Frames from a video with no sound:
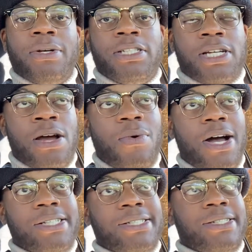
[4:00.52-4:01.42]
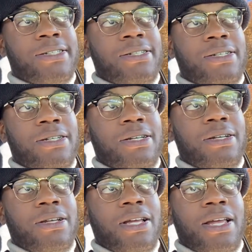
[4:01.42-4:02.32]
with Deshaun Watson.
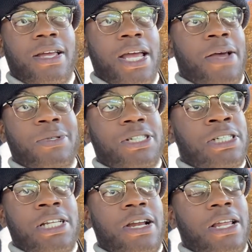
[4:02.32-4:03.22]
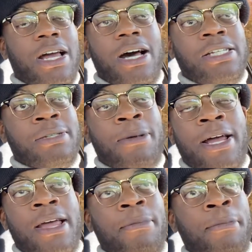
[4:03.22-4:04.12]
It was just literally us in
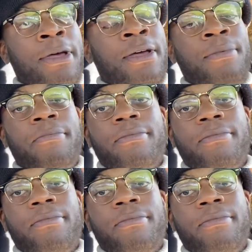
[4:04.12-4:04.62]
Miami, man.